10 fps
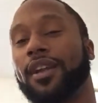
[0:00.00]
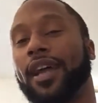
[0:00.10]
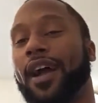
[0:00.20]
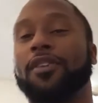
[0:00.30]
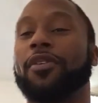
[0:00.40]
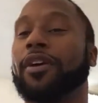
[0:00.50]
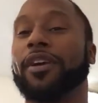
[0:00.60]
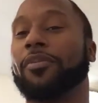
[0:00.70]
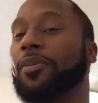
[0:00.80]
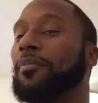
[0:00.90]
Like, I go in
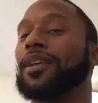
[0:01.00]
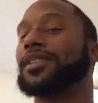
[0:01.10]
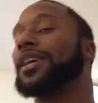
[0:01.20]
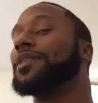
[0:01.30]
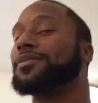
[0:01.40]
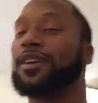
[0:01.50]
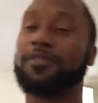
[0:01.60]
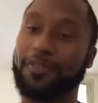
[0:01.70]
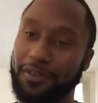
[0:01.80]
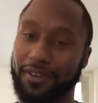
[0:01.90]
there with my team
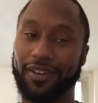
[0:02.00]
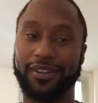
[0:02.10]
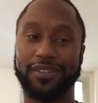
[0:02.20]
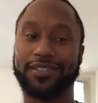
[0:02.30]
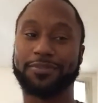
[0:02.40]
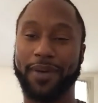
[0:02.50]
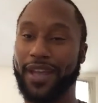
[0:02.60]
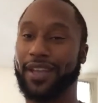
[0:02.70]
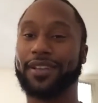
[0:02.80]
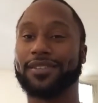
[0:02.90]
stuff on, the
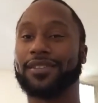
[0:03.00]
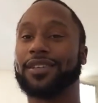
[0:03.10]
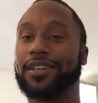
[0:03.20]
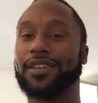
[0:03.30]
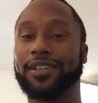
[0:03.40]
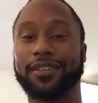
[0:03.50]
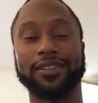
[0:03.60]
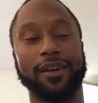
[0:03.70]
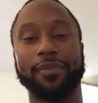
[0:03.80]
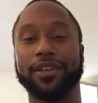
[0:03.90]
pants, the hoodie.
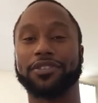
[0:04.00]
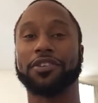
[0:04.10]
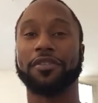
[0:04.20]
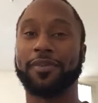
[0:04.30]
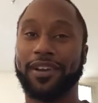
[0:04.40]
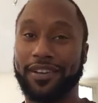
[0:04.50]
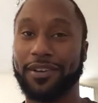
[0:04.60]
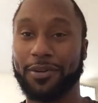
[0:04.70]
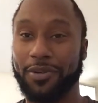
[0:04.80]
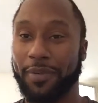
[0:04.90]
I make sure everybody
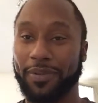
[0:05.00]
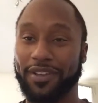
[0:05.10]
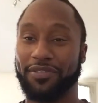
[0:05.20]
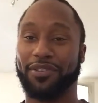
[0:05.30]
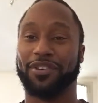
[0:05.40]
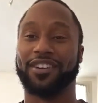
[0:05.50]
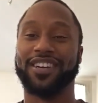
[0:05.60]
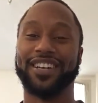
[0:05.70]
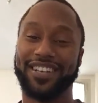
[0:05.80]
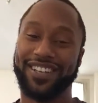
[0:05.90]
know who I play for,
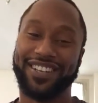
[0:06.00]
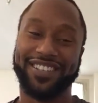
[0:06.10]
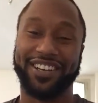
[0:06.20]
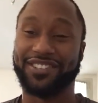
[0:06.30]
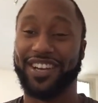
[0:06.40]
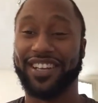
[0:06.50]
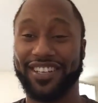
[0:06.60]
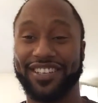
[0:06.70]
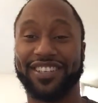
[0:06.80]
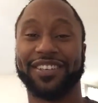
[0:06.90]
so I can try to get a
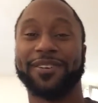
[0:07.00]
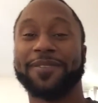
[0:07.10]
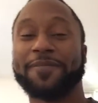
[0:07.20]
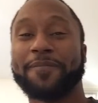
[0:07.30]
deal.